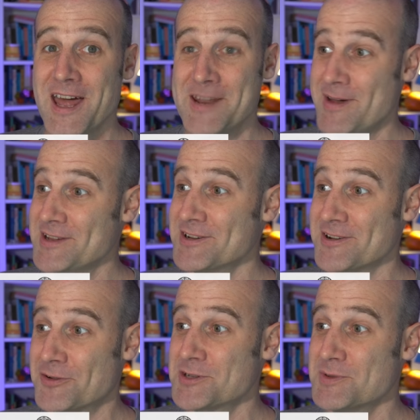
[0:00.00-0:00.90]
and imagine
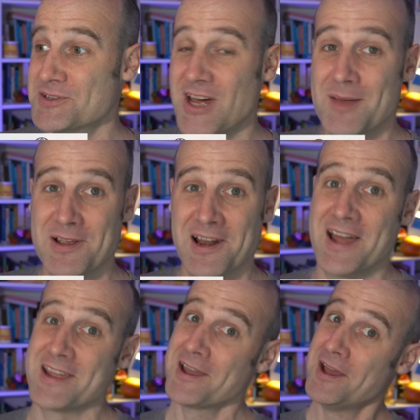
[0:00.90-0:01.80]
at Christmas time you're
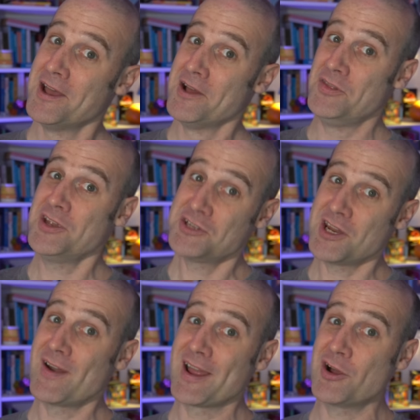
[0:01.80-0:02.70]
like, this
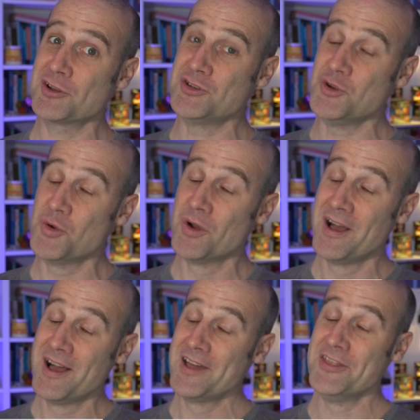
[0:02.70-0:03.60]
year I got you
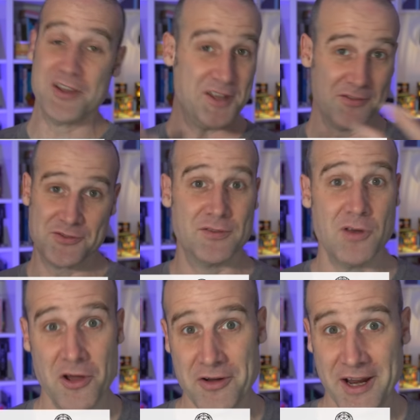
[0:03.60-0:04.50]
the gift of
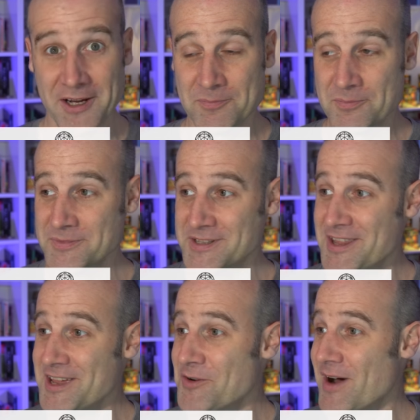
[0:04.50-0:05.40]
learning. So
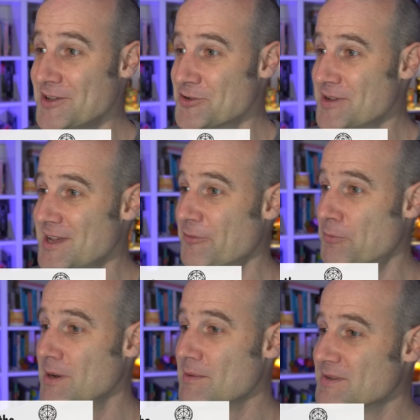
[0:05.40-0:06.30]
there you are, you can gift
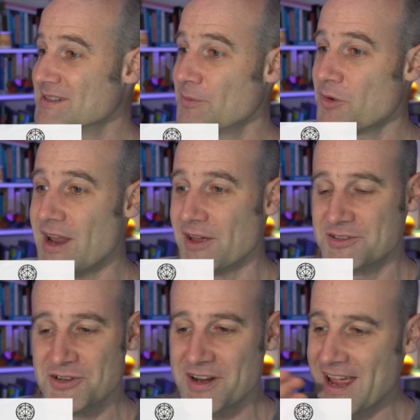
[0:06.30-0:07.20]
premium to someone
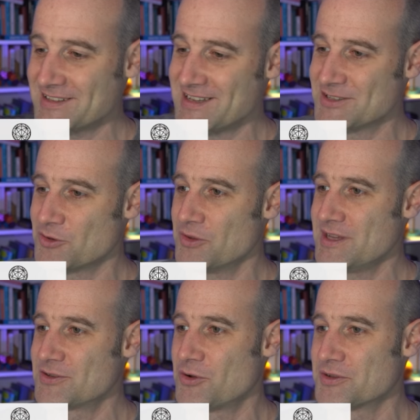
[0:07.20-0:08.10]
else, you can access all
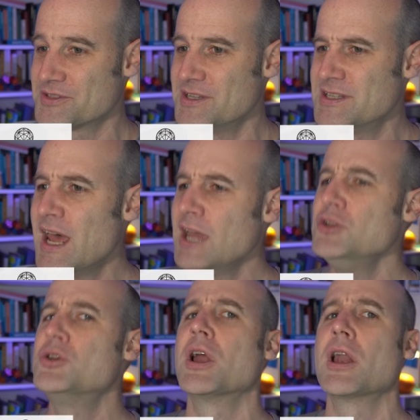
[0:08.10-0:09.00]
these courses,
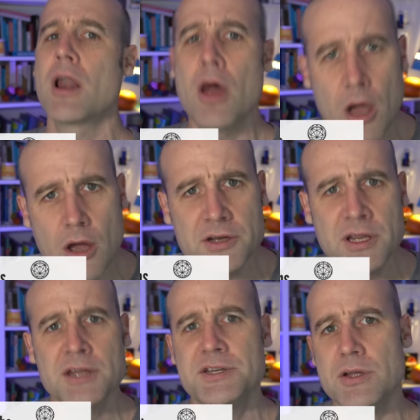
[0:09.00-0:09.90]
you can learn
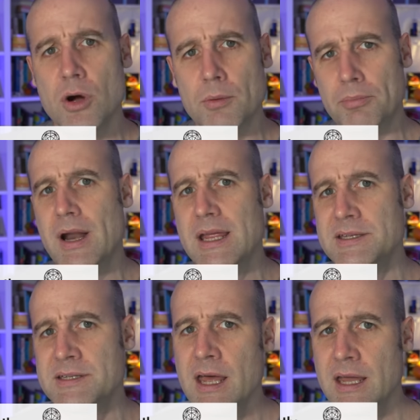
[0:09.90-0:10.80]
to your
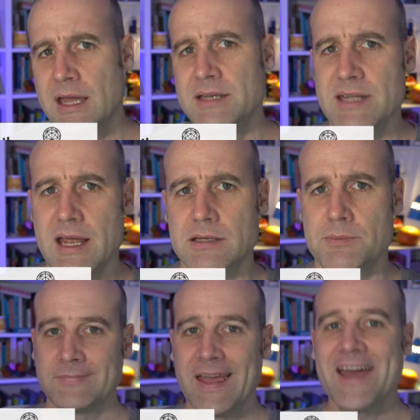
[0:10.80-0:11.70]
brain's content.
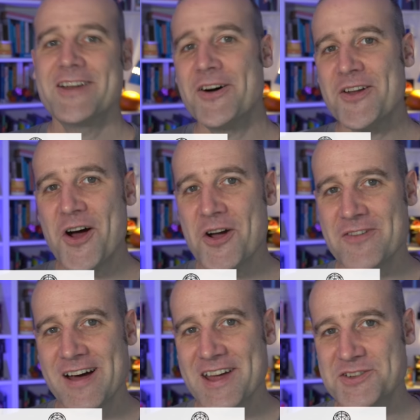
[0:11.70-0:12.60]
Head on
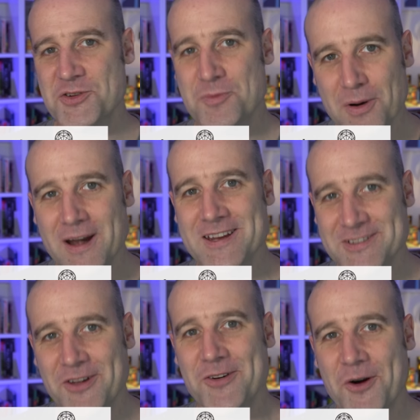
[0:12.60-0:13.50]
over to
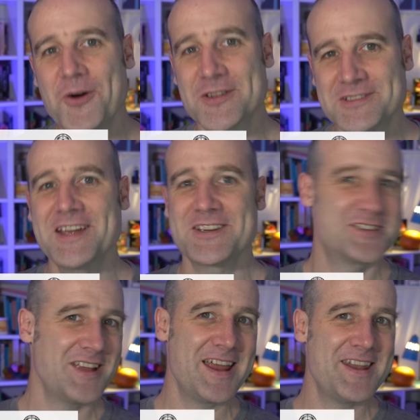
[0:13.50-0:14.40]
brilliant.org slash
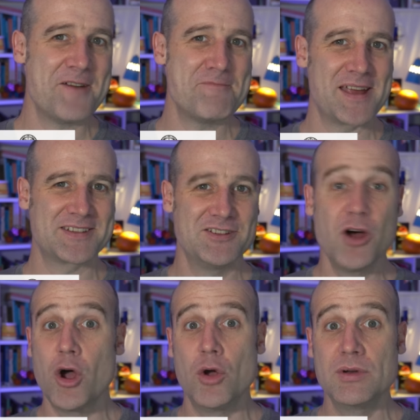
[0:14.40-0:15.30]
standupmaths.
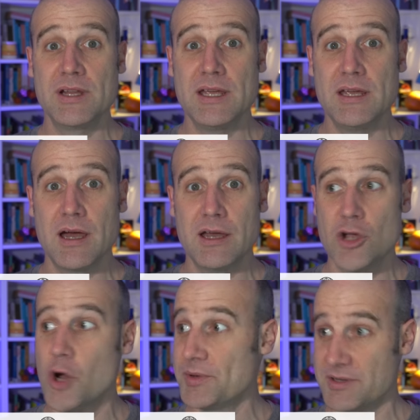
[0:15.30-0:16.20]
Not only are you
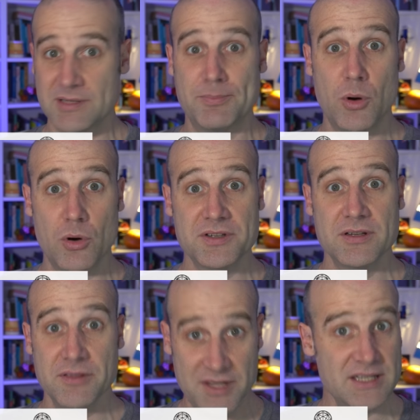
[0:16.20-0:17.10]
helping to support
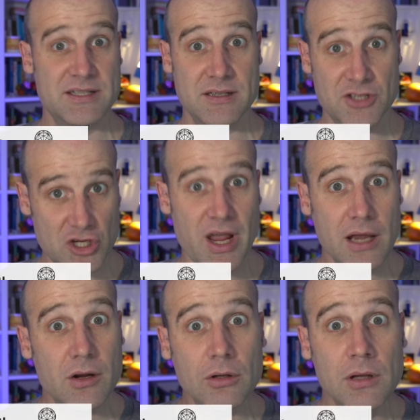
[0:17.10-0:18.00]
this
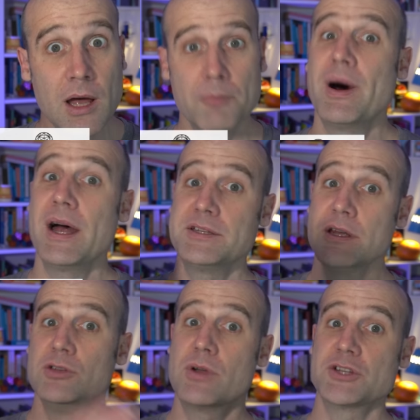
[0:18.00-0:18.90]
channel, but
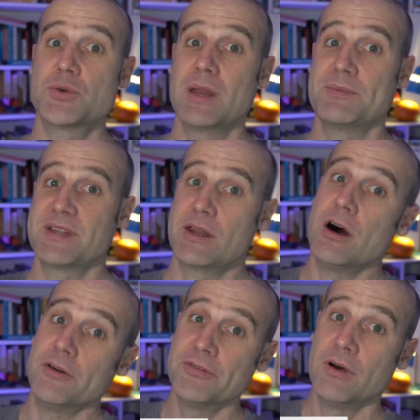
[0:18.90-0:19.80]
you'll get 20%
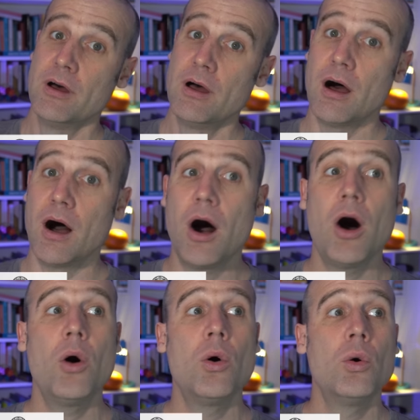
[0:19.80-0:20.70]
off a
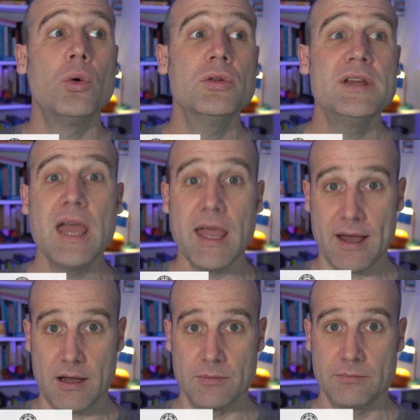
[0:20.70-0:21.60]
whole
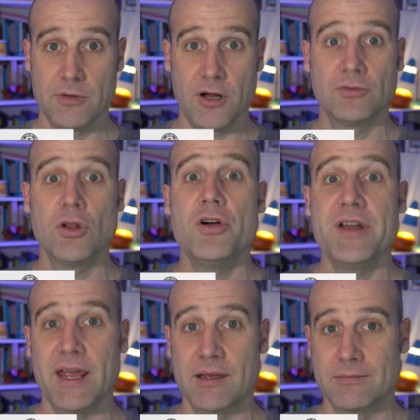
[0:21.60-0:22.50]
year of
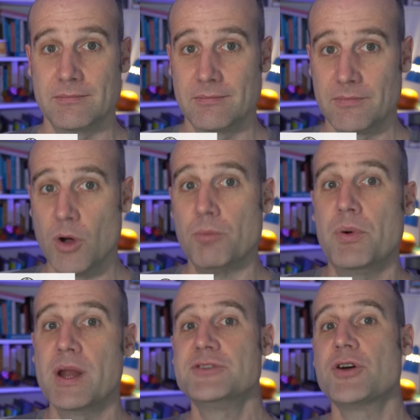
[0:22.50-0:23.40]
learning on
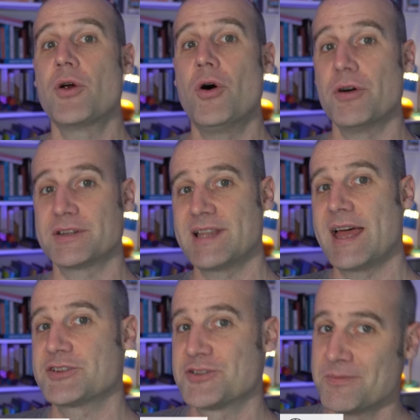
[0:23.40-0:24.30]
brilliant.org
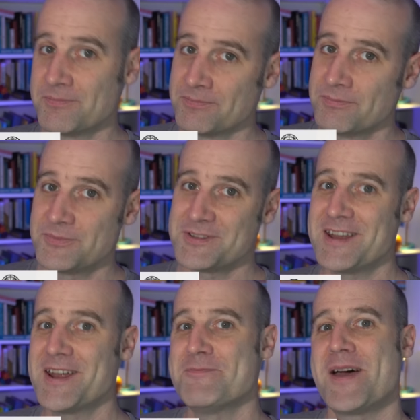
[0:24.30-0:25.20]
slash
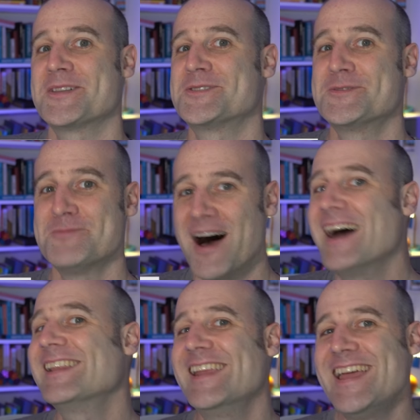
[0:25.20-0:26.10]
stand-up maths.
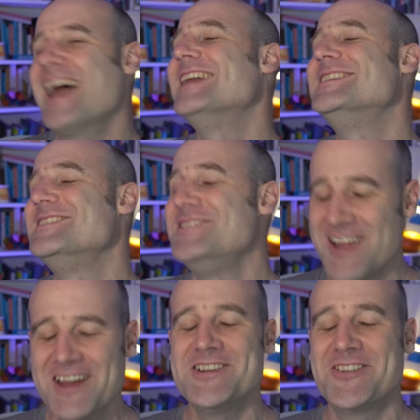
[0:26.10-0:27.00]
Highly and
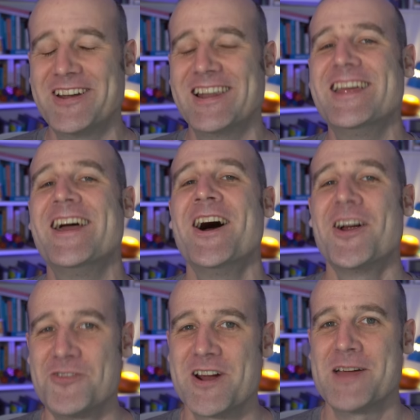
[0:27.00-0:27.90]
genuinely
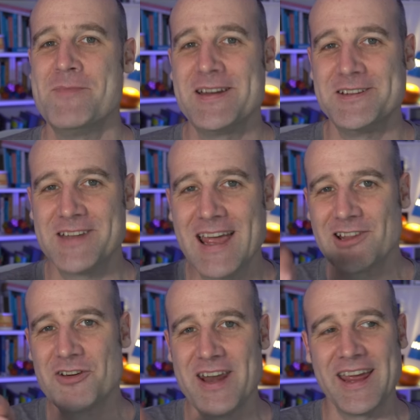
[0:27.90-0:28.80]
recommended. Get
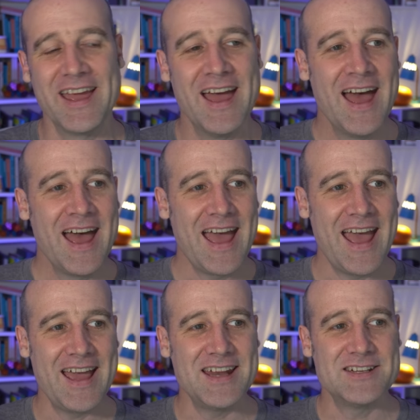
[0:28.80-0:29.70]
learning.
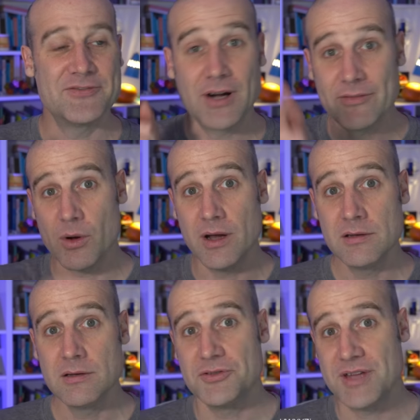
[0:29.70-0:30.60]
And for
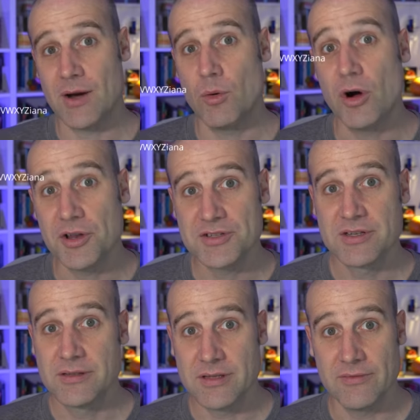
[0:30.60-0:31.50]
everyone who's now watched
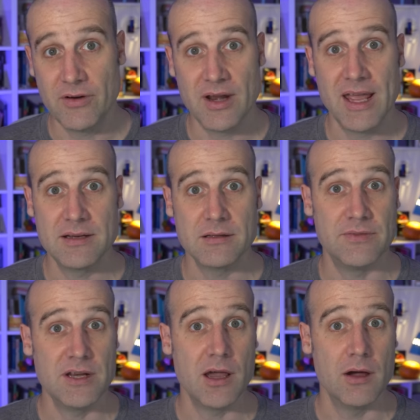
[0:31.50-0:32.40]
to the very end of the
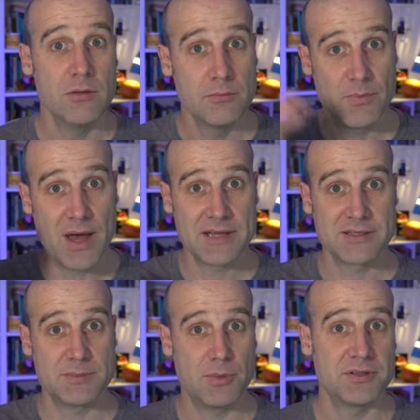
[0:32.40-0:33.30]
video, past
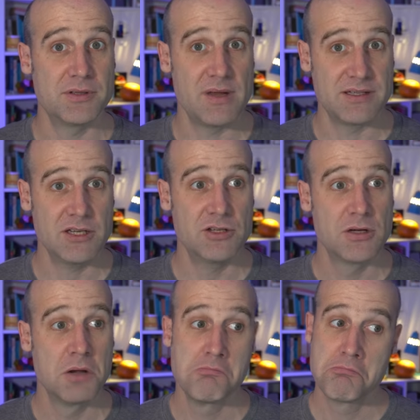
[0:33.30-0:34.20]
the sponsor message,